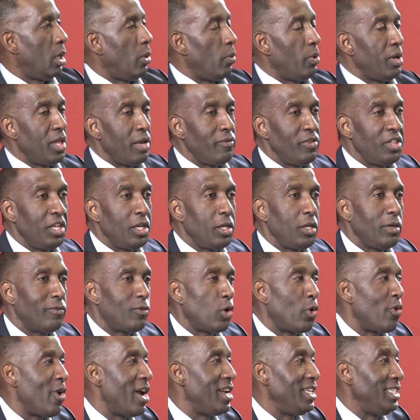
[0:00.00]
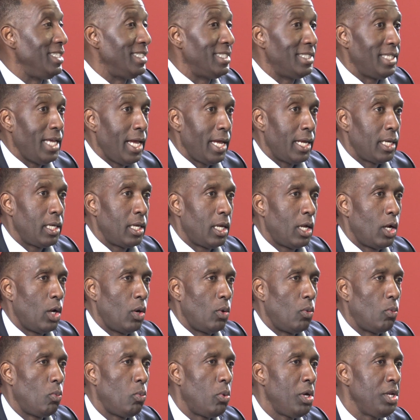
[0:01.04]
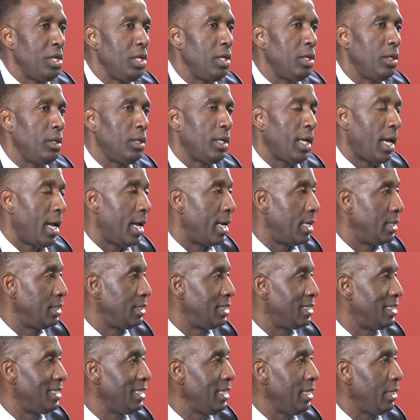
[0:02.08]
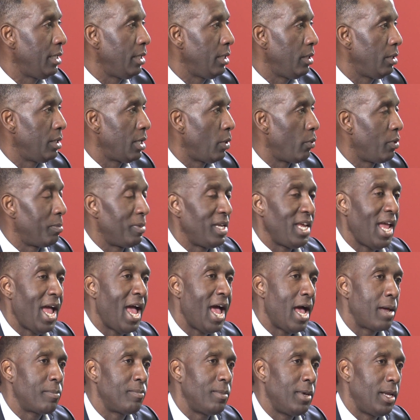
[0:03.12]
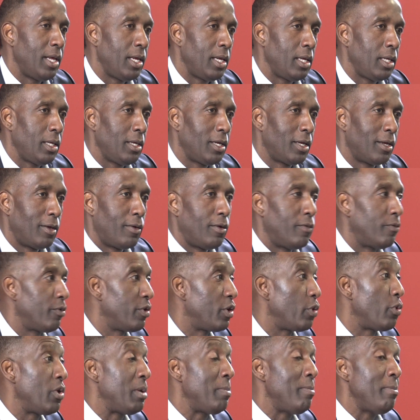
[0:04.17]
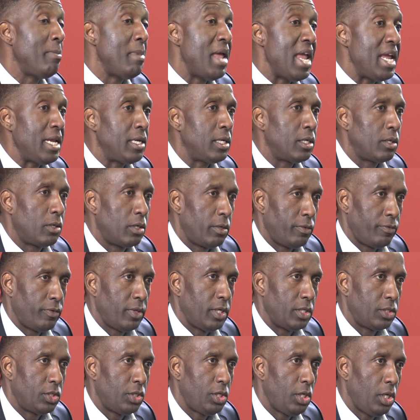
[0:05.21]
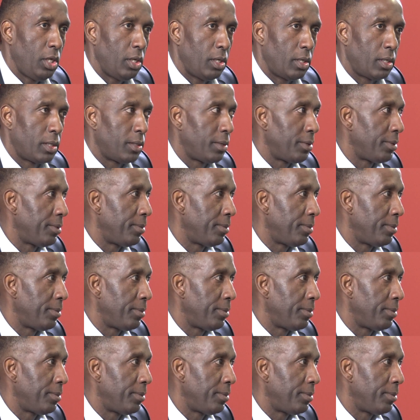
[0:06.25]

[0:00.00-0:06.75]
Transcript: With everything you've already said, what do you guys see that will be happening for the remainder of this year?